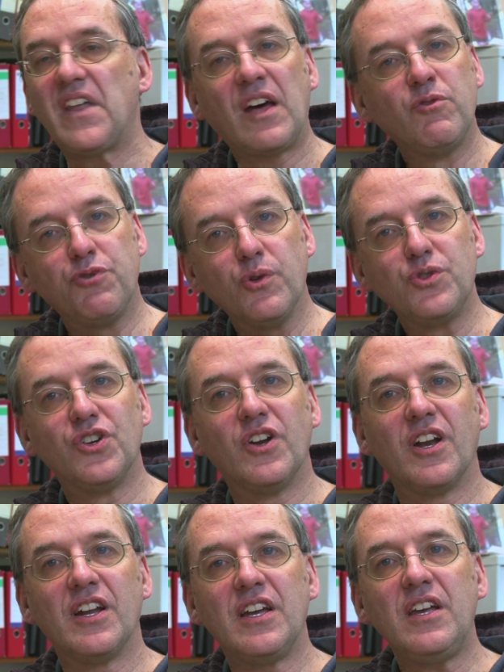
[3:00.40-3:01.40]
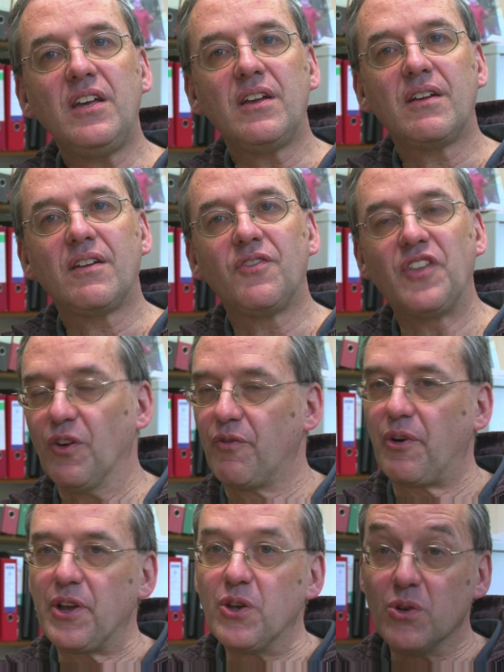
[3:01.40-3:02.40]
Unfortunately, they're not
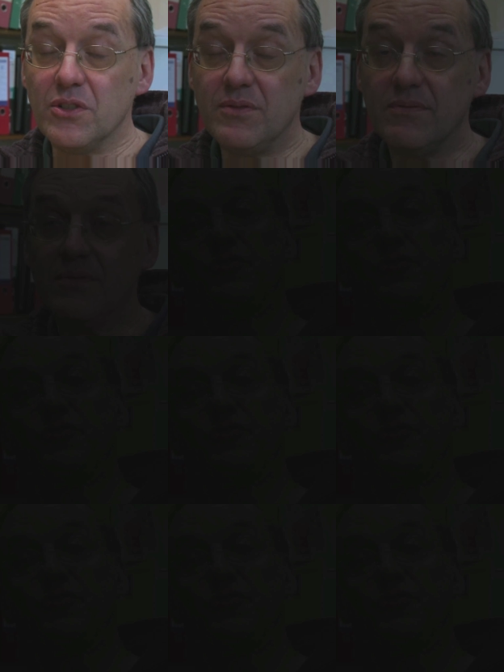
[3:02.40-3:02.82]
very good.